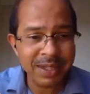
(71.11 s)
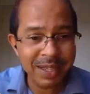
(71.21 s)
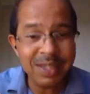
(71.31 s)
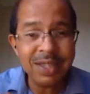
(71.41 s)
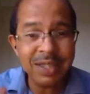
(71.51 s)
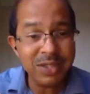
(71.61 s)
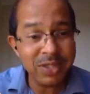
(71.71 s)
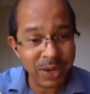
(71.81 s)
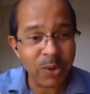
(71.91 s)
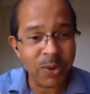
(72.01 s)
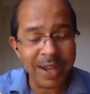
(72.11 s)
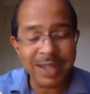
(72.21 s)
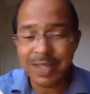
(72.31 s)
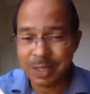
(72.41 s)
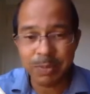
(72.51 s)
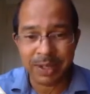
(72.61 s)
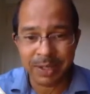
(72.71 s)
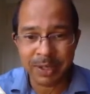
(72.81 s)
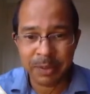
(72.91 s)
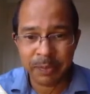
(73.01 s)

is zero as expected.